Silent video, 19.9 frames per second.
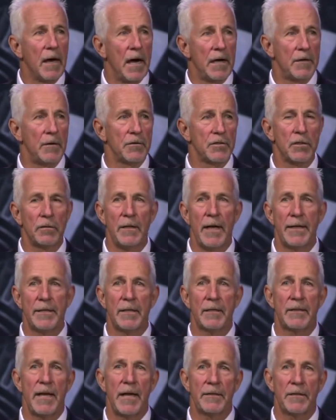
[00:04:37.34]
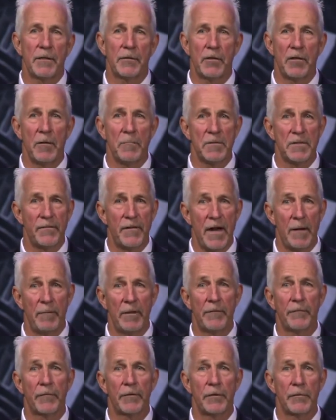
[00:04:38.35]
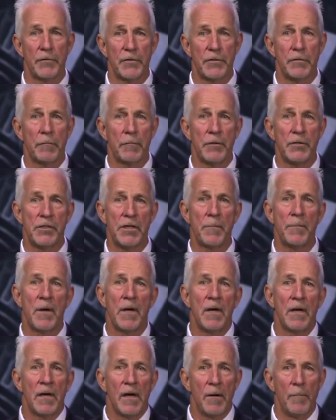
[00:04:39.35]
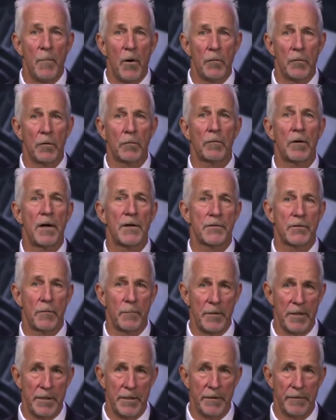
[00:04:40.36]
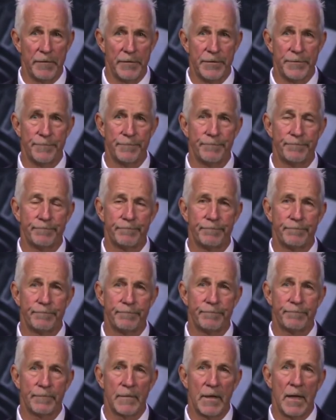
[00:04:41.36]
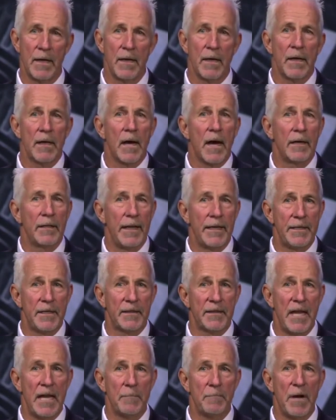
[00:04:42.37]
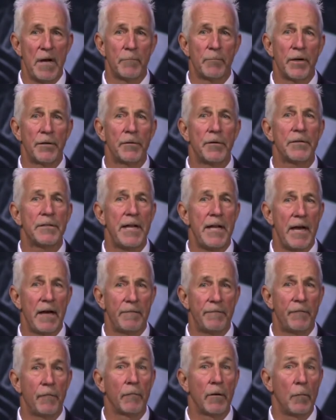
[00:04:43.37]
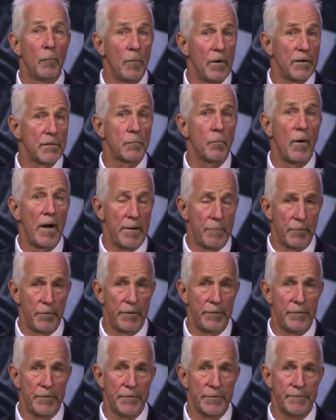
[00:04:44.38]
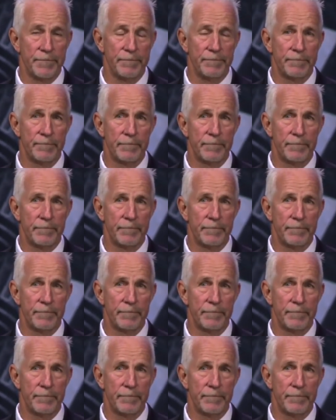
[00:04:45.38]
I'd also like to thank the Coombs family for their stewardship of motocross over the years. I'd like to thank my brother Dan, for it was White Brothers.